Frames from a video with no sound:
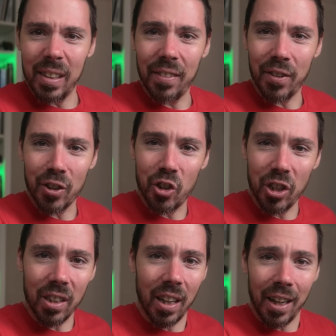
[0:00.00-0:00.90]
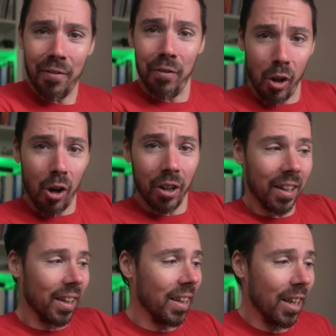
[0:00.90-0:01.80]
If you're just like
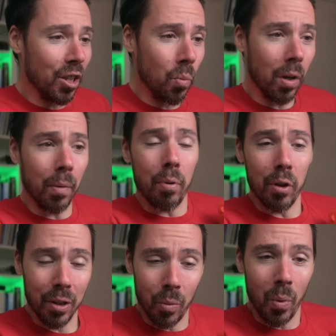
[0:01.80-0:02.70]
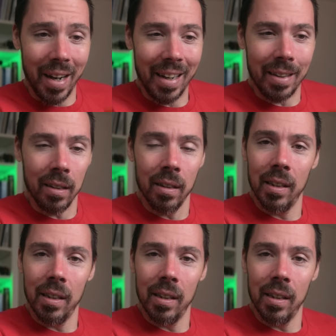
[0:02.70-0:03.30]
vlogging and then you want to put it away,